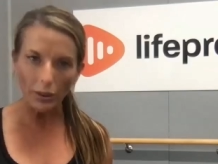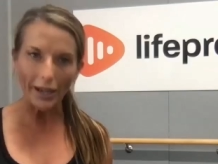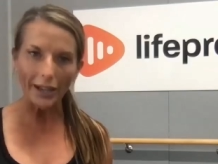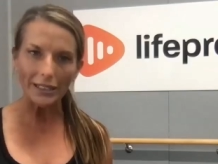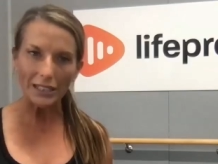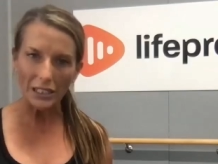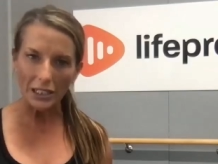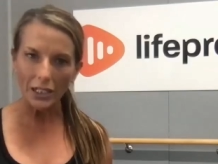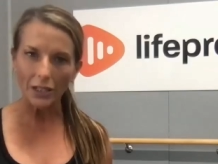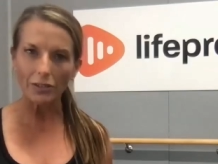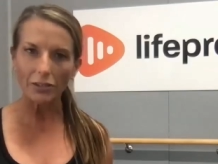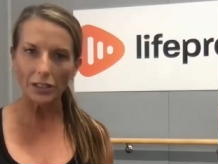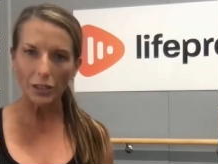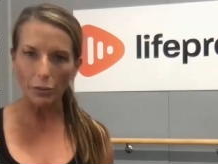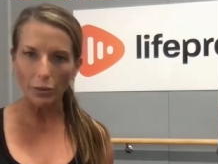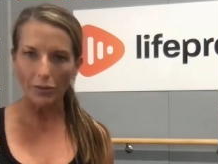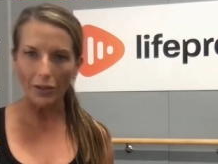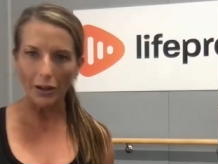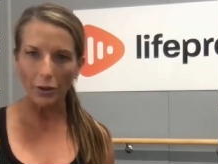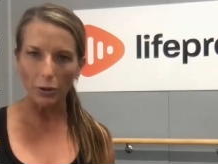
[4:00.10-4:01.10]
like to give some
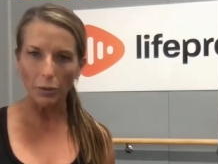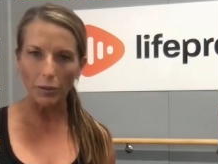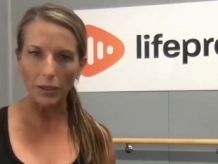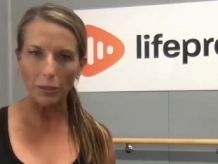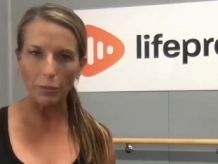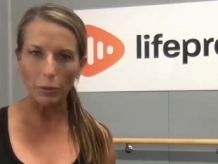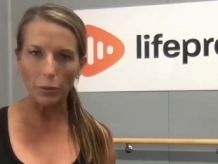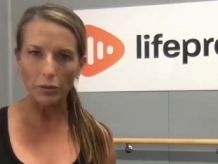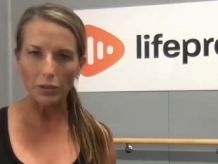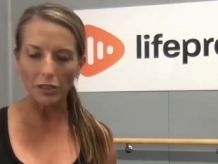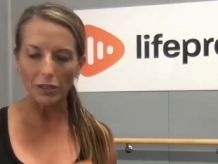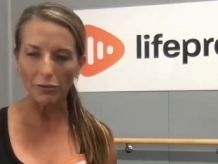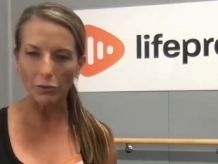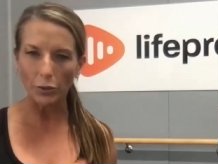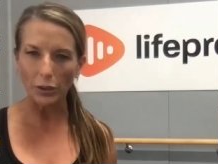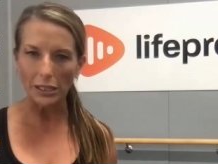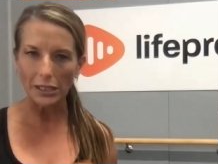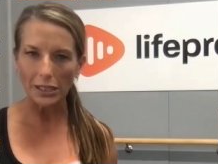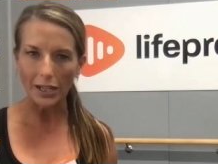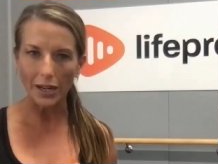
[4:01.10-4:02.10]
of our people some
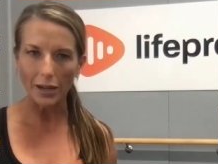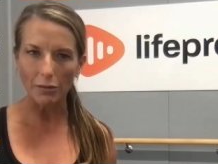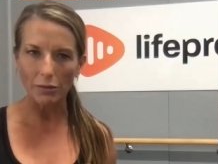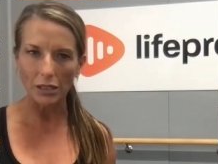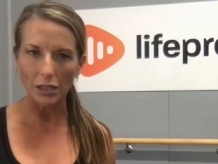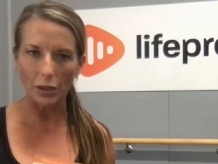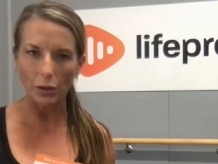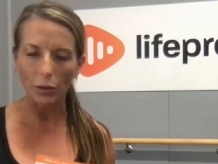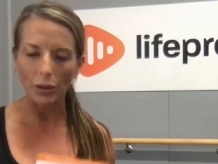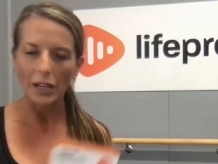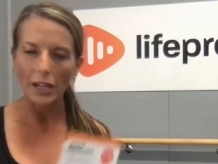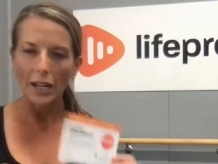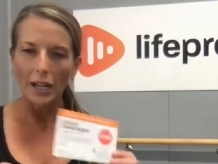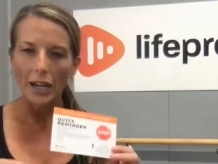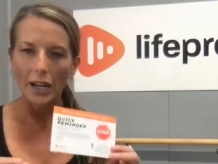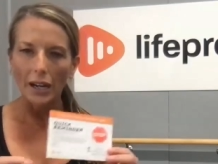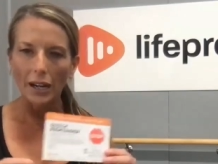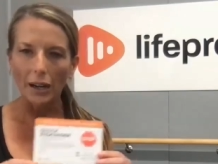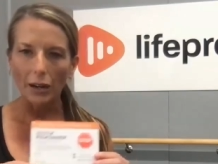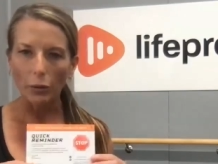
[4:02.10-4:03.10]
free time. So
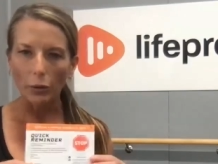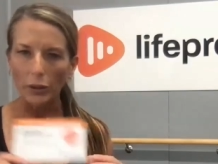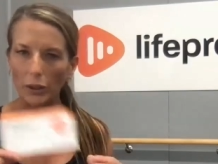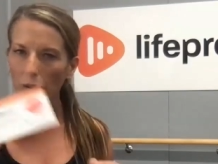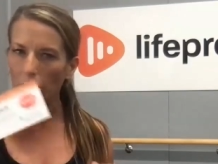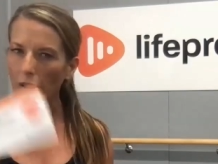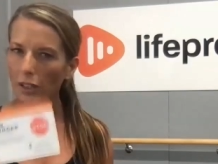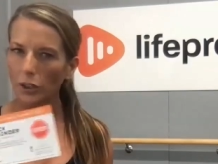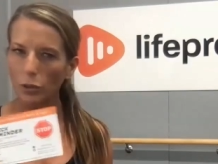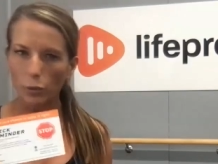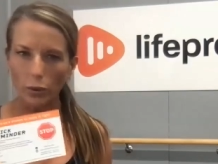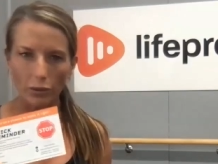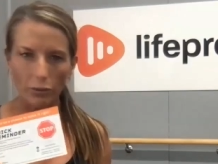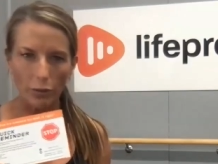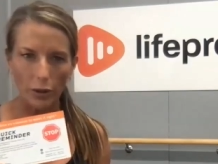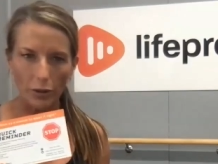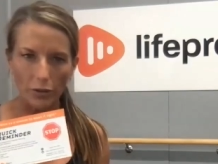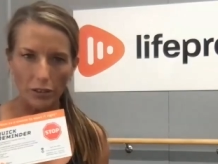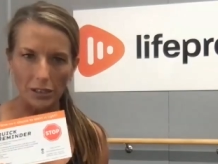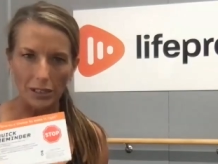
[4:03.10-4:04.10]
we are not
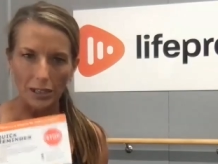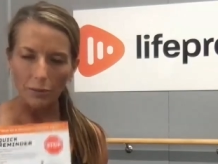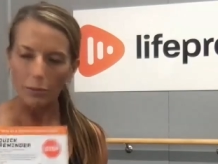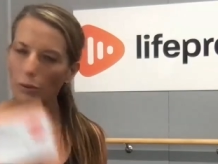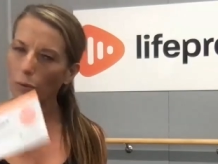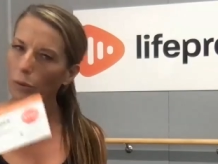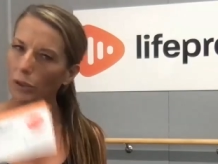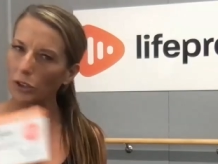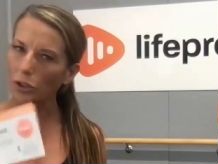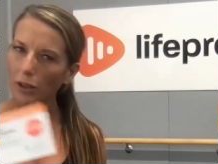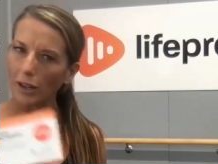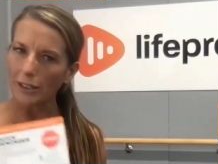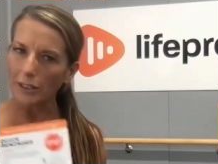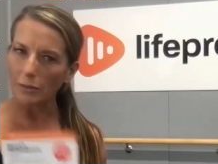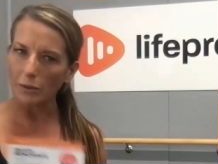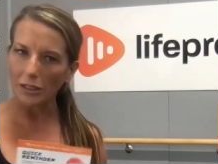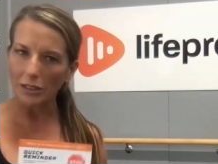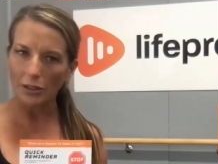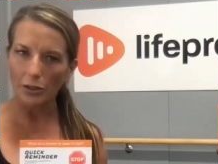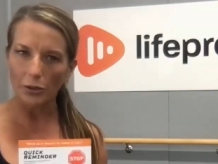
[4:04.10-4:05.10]
24 hours a day, but we try to
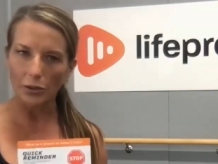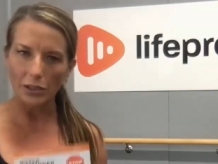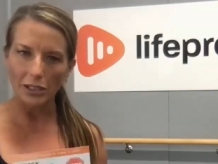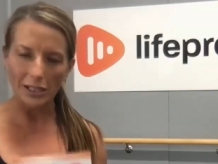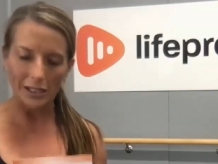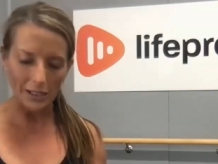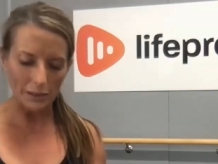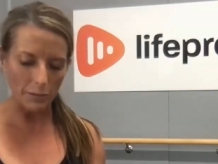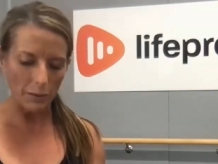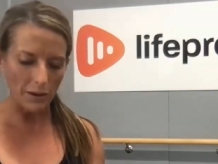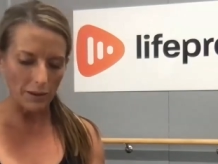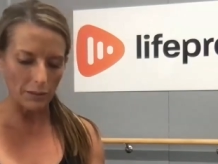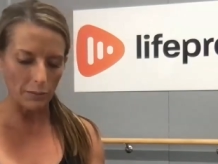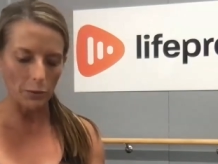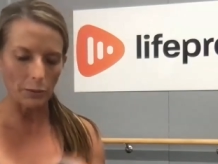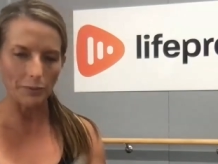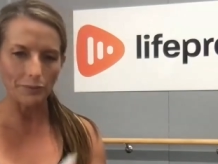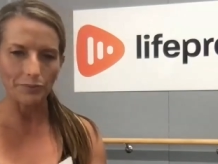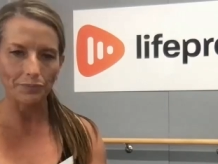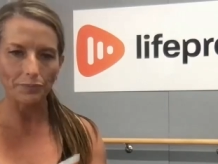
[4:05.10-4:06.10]
be as close to that as possible.